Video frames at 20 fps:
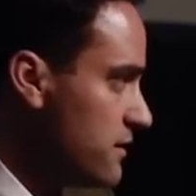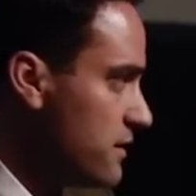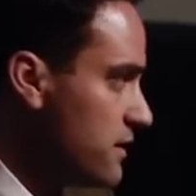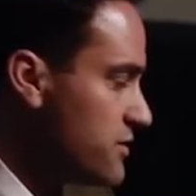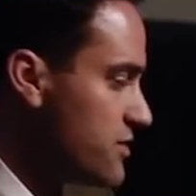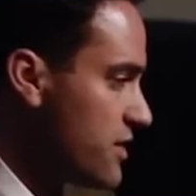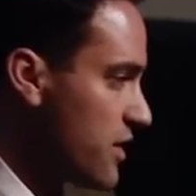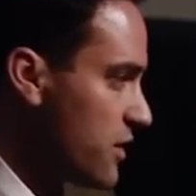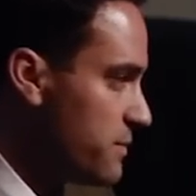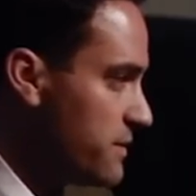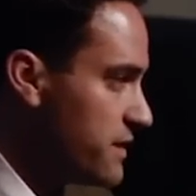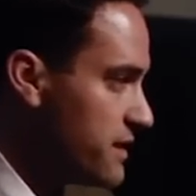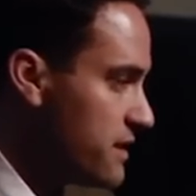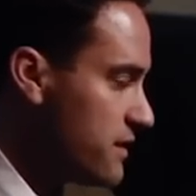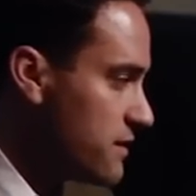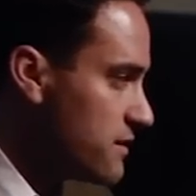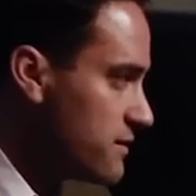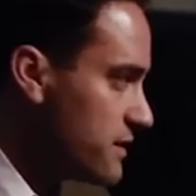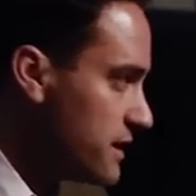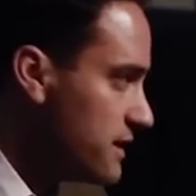gentleman
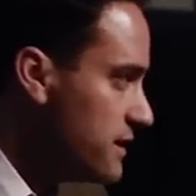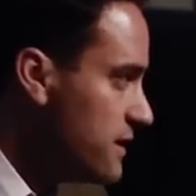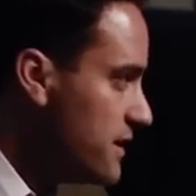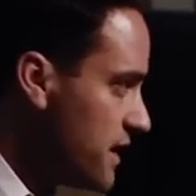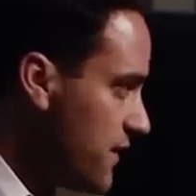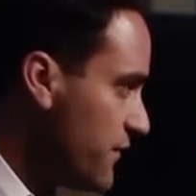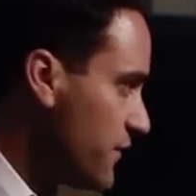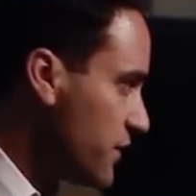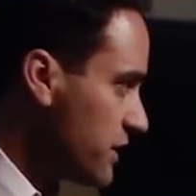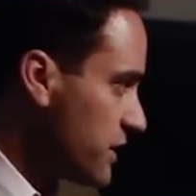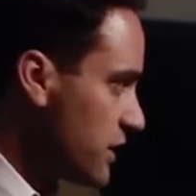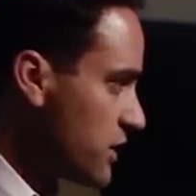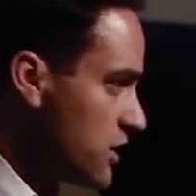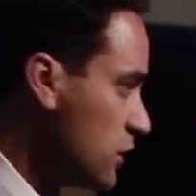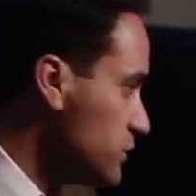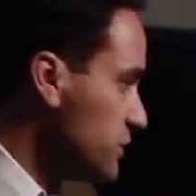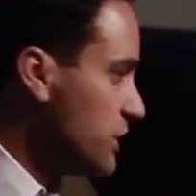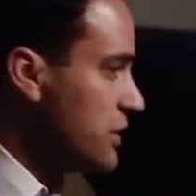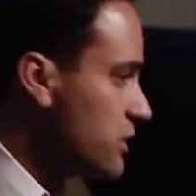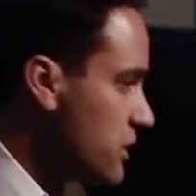here that if you're going to
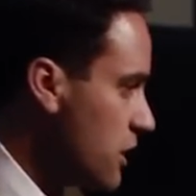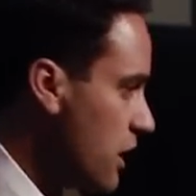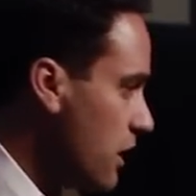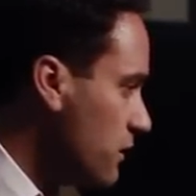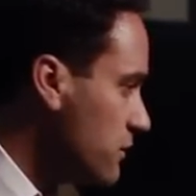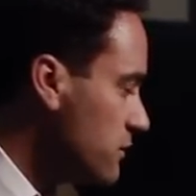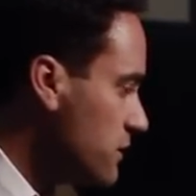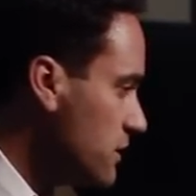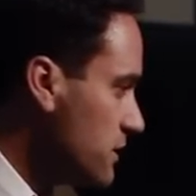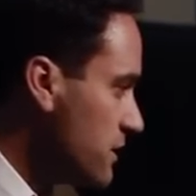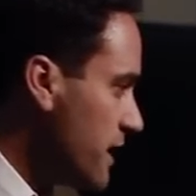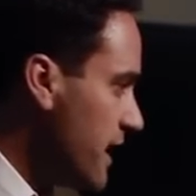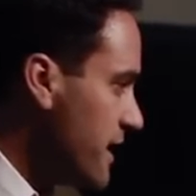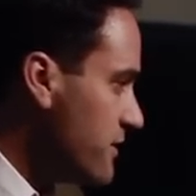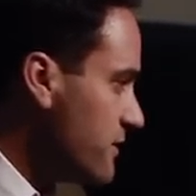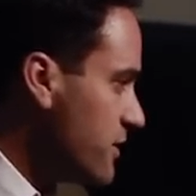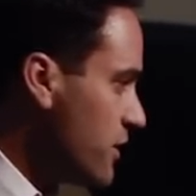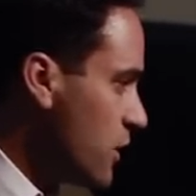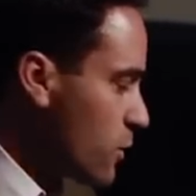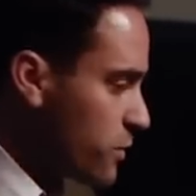go, you go.
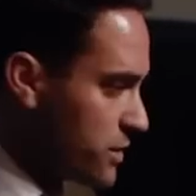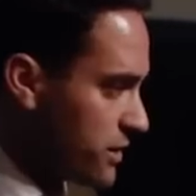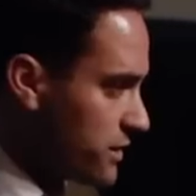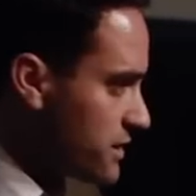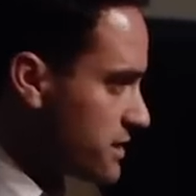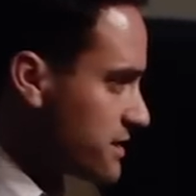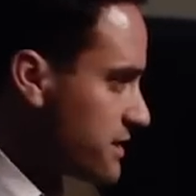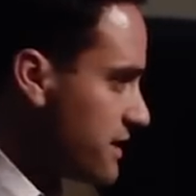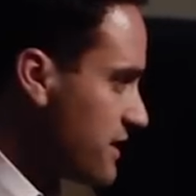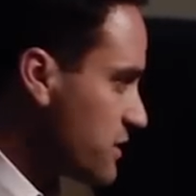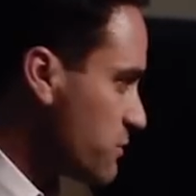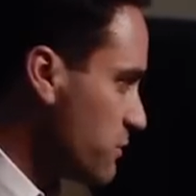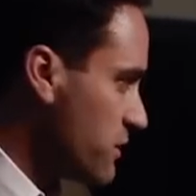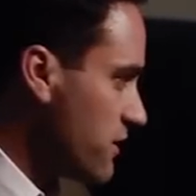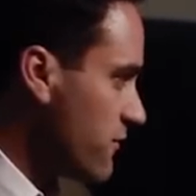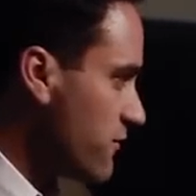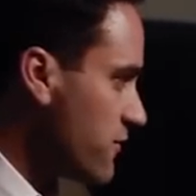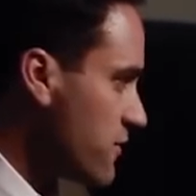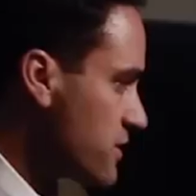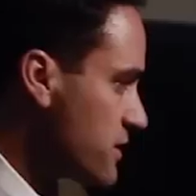And, real estate's one of
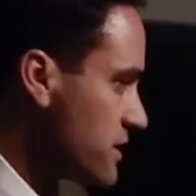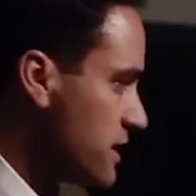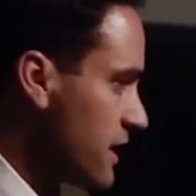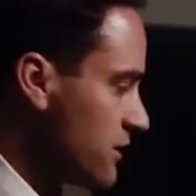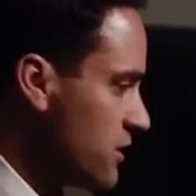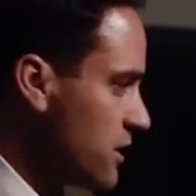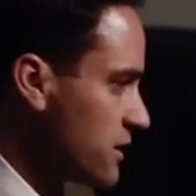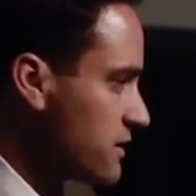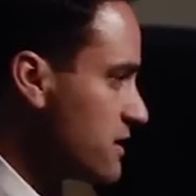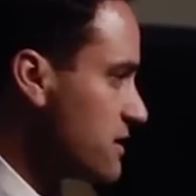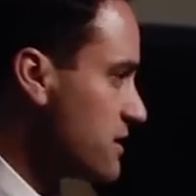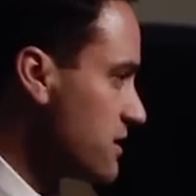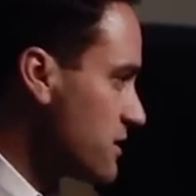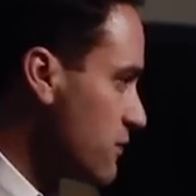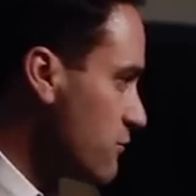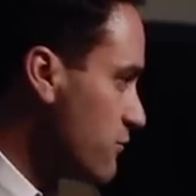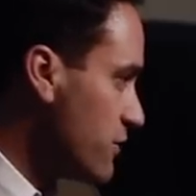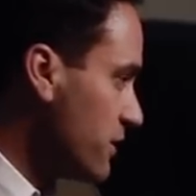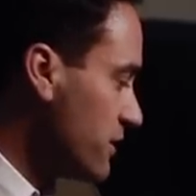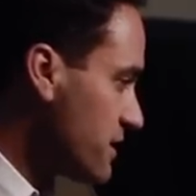the first things. Look, this is a
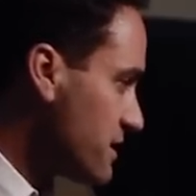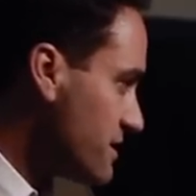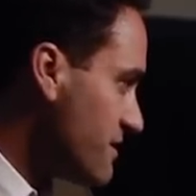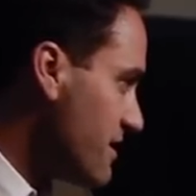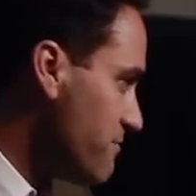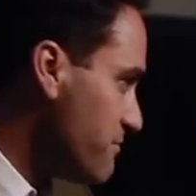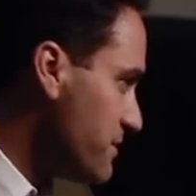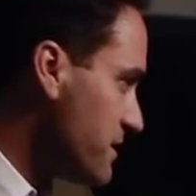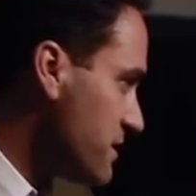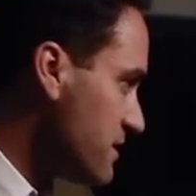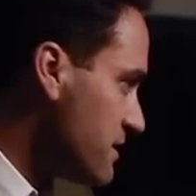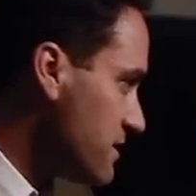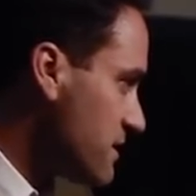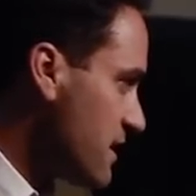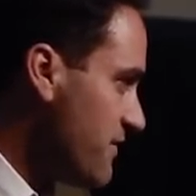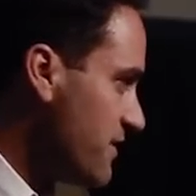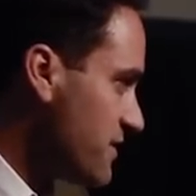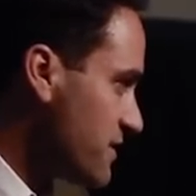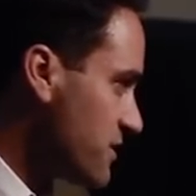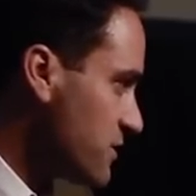real estate business
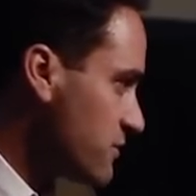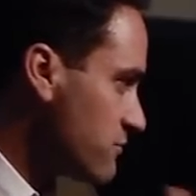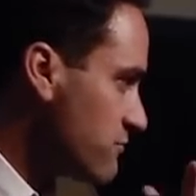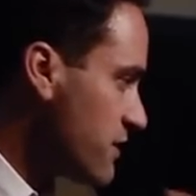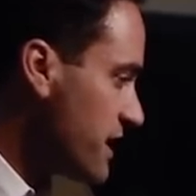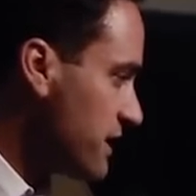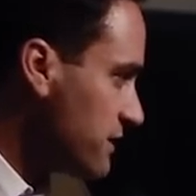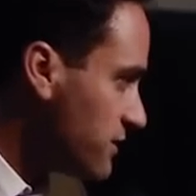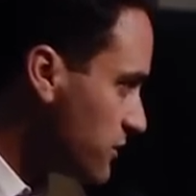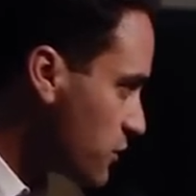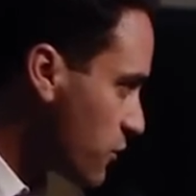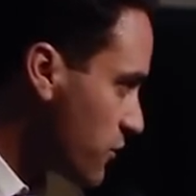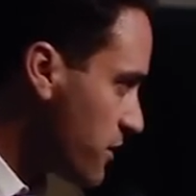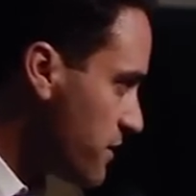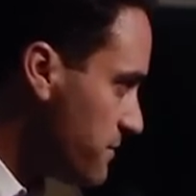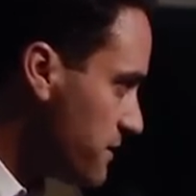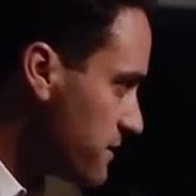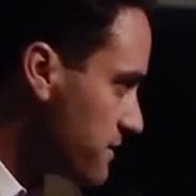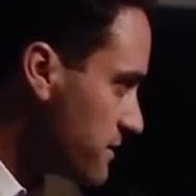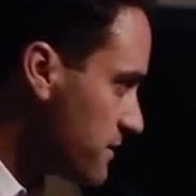and this is a regulatory
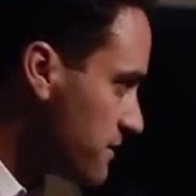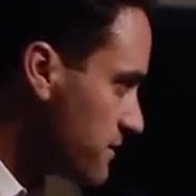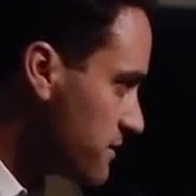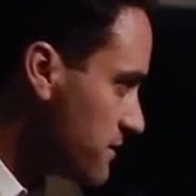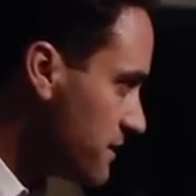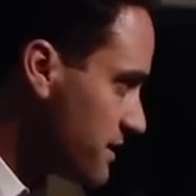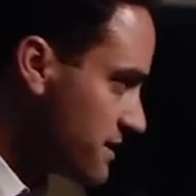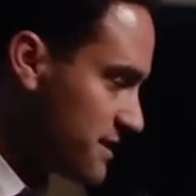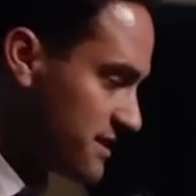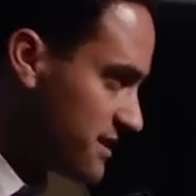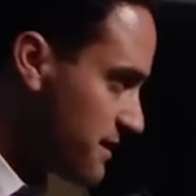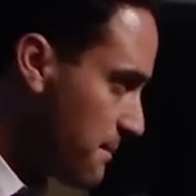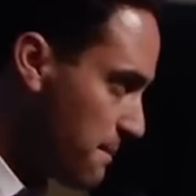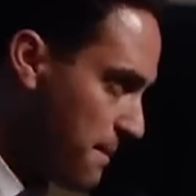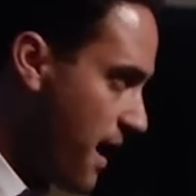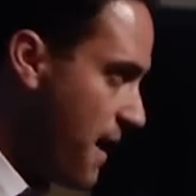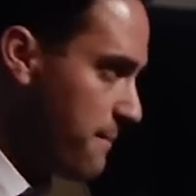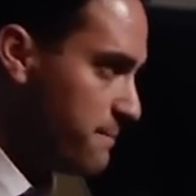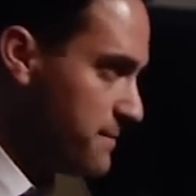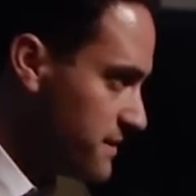business. This isn't a
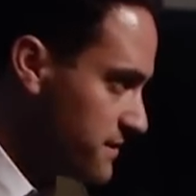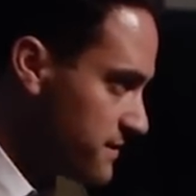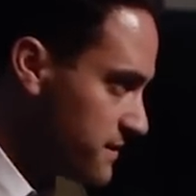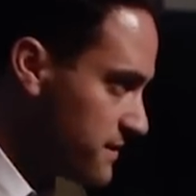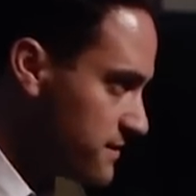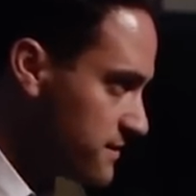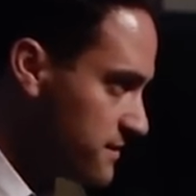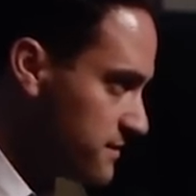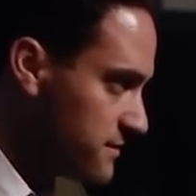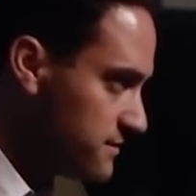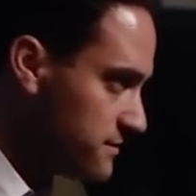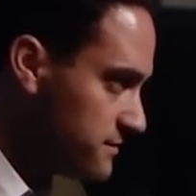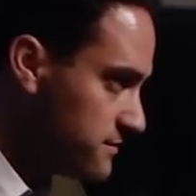pot business.